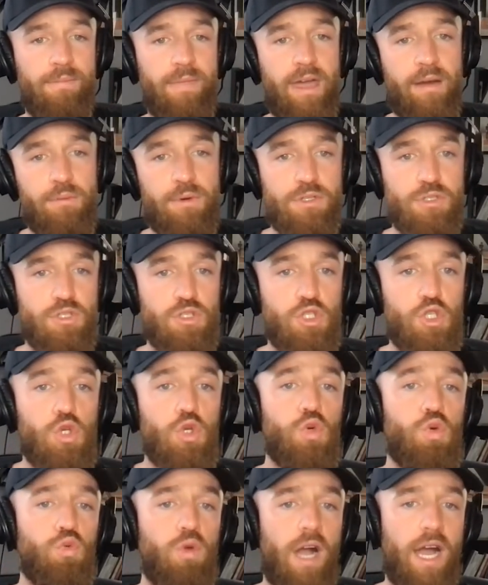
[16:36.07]
I was
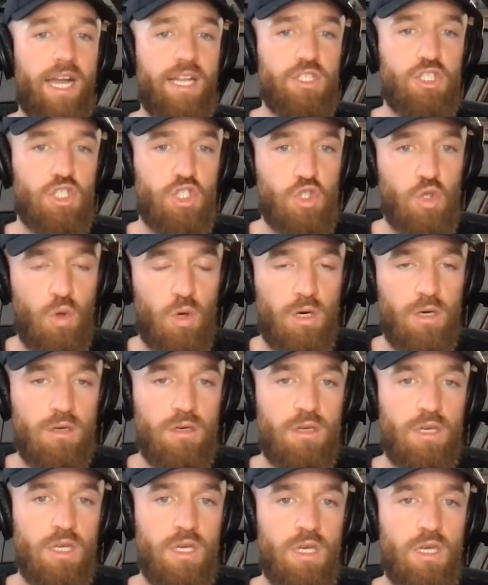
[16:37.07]
2 rides short